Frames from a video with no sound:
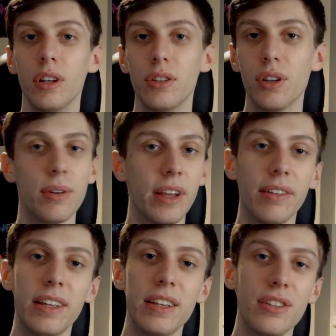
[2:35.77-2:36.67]
So yeah,
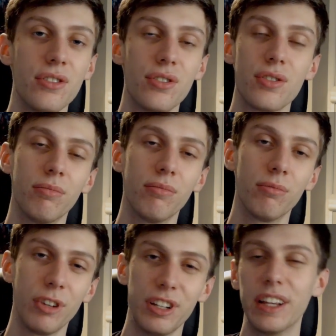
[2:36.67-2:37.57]
it is
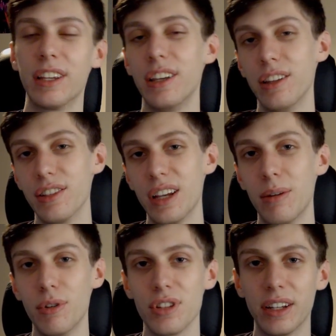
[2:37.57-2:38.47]
ridiculous how
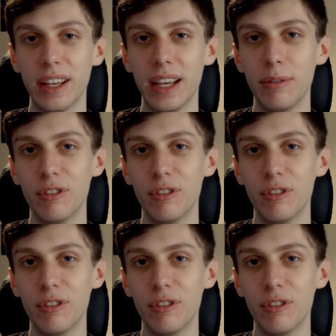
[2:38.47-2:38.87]
much that game